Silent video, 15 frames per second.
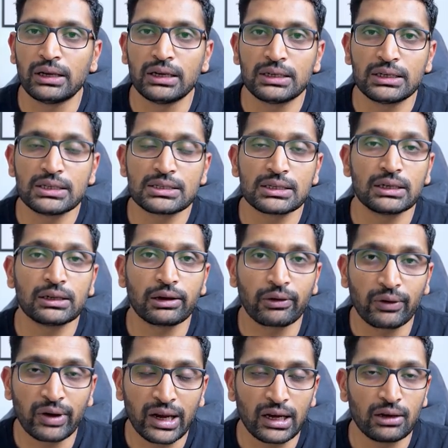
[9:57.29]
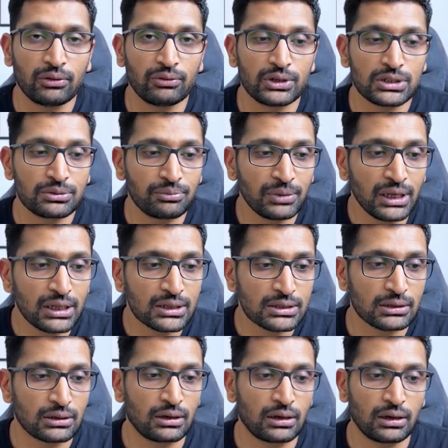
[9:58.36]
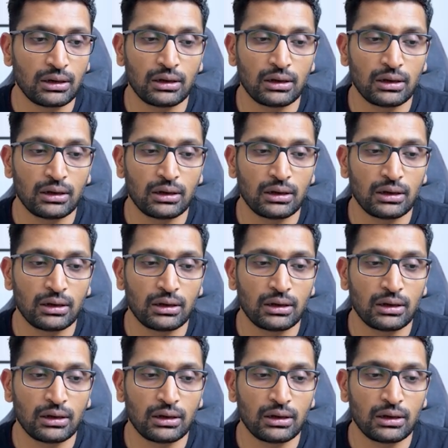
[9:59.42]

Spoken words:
It is in green, which means we